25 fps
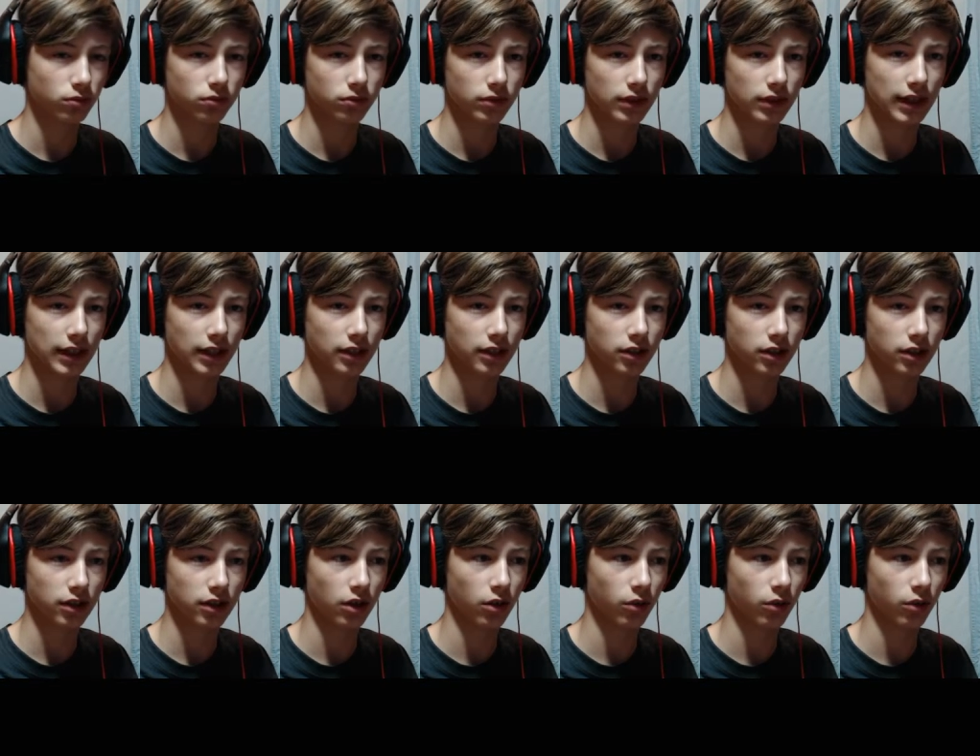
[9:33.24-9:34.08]
me?
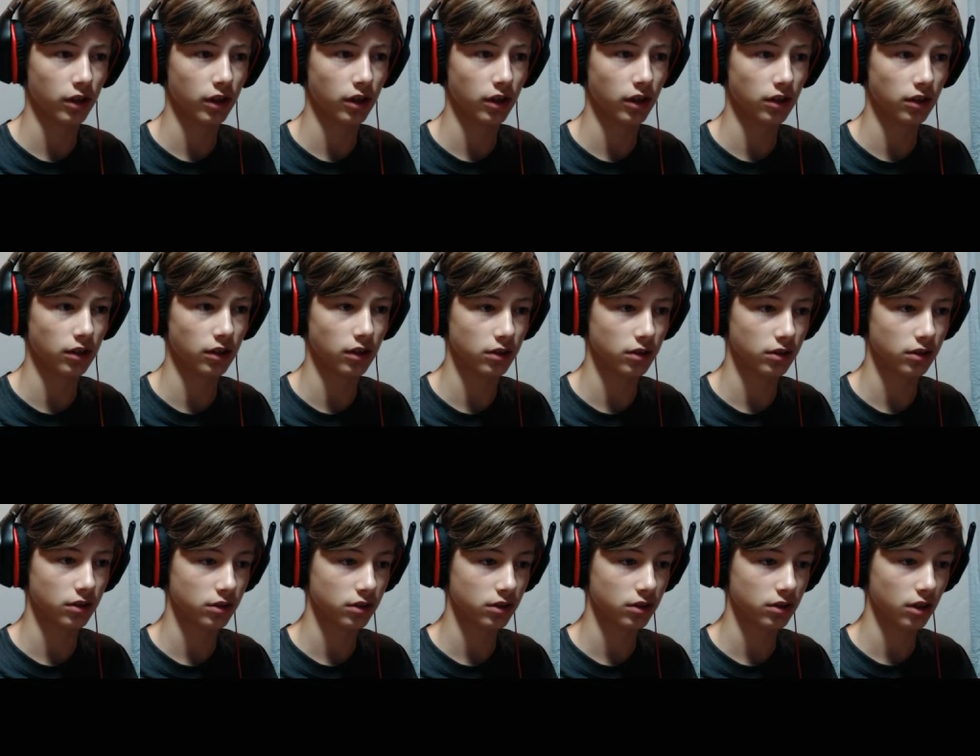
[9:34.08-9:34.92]
Actually, no, it isn't.
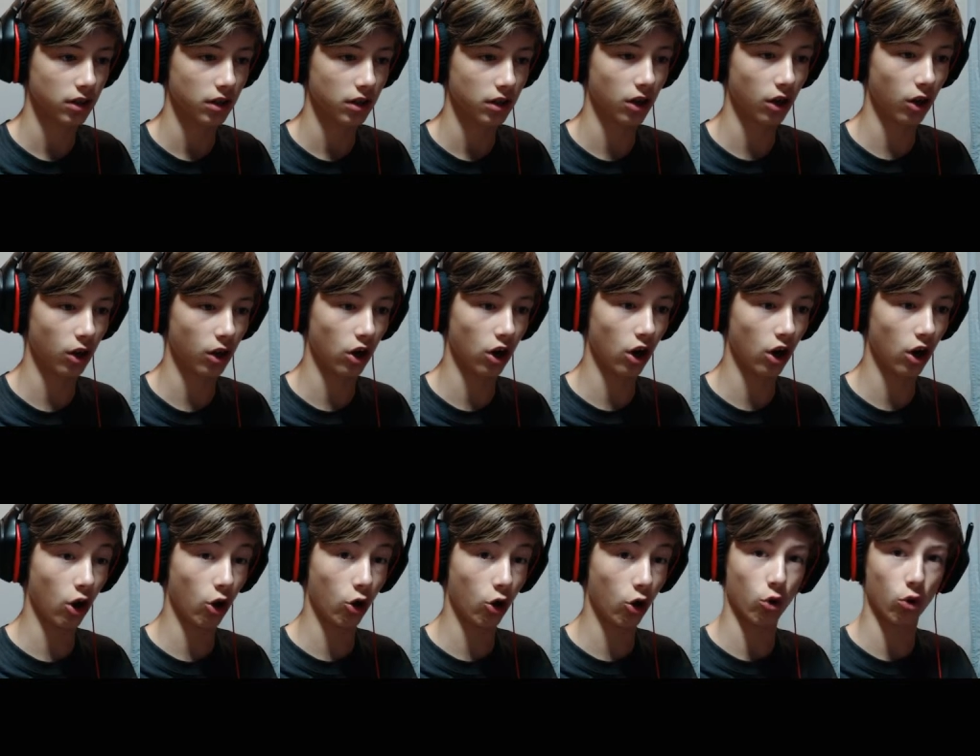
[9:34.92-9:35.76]
Oh,
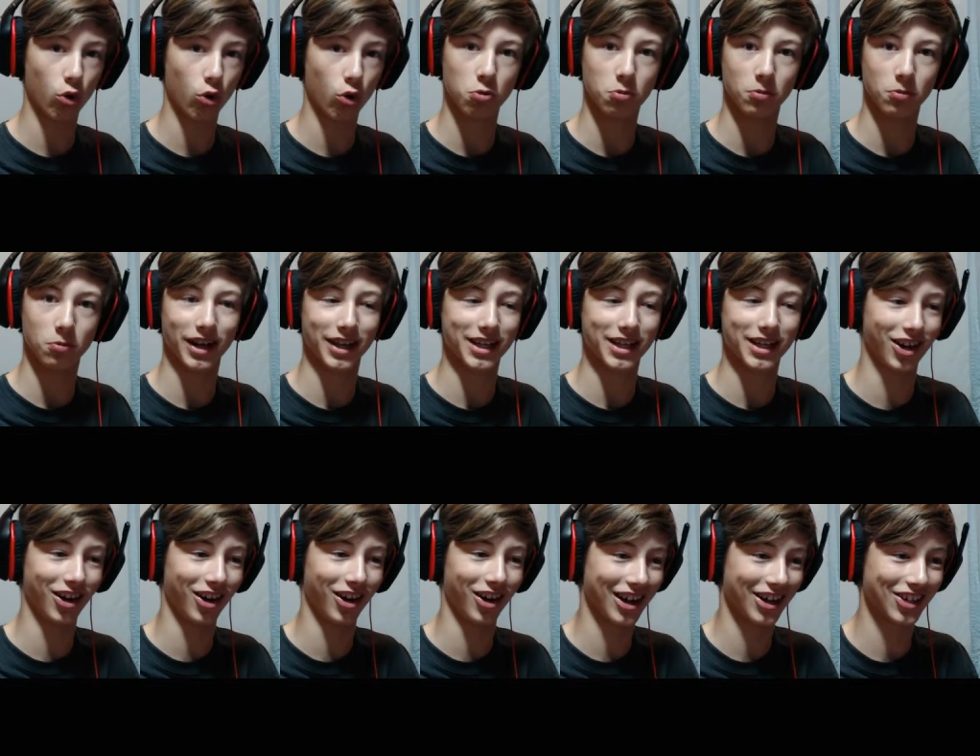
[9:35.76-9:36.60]
oh, oh my
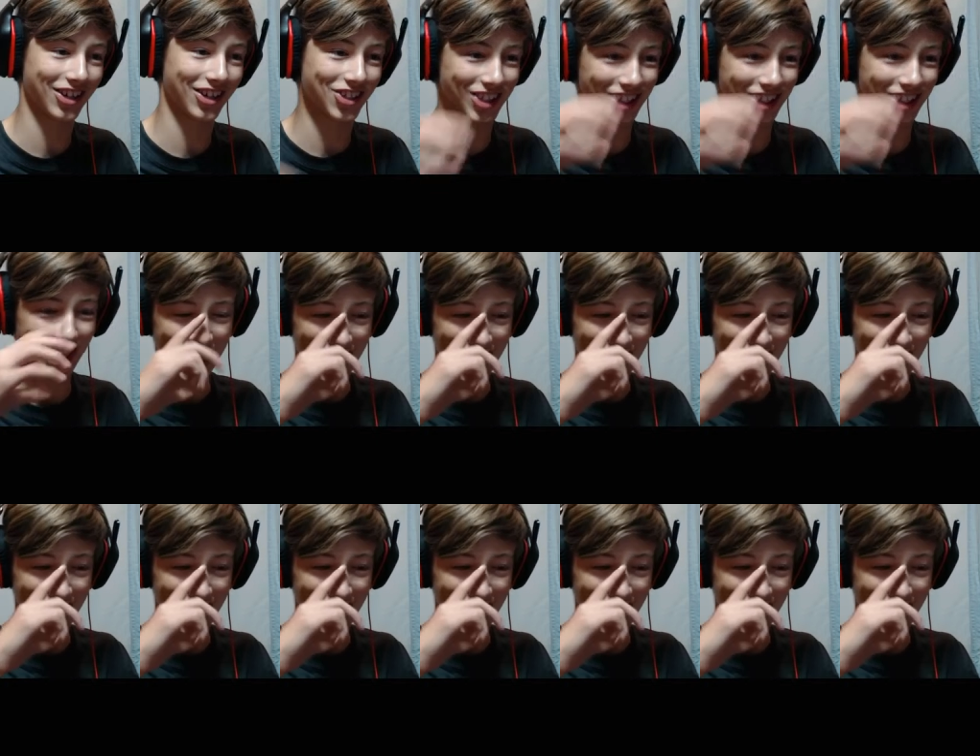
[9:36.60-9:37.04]
gosh.